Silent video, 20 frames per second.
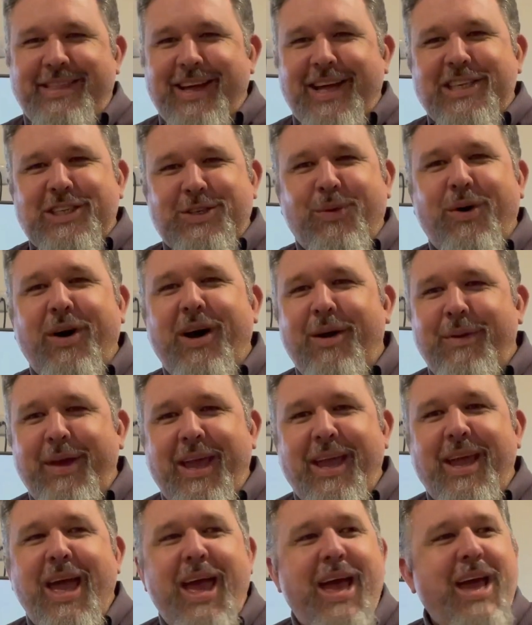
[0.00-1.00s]
That's why
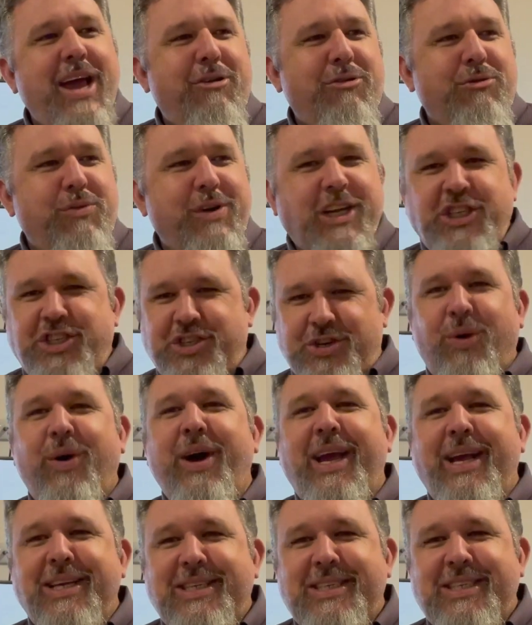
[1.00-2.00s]
we
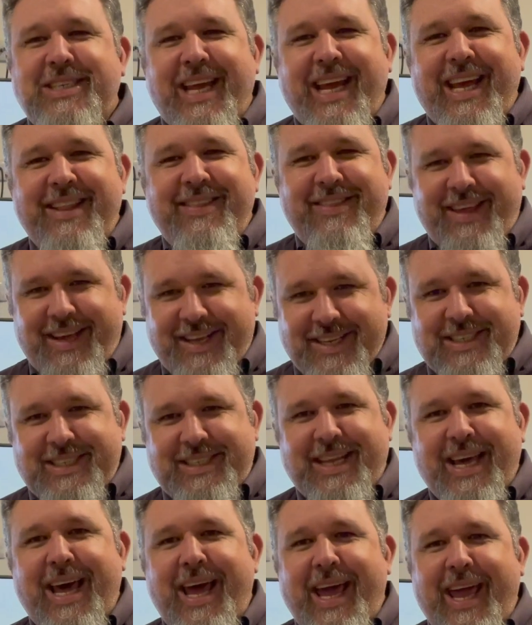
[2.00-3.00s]
rejoice in this
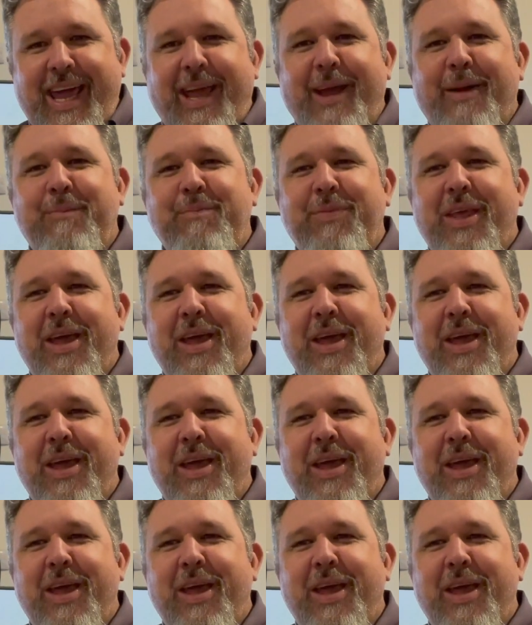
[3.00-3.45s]
day,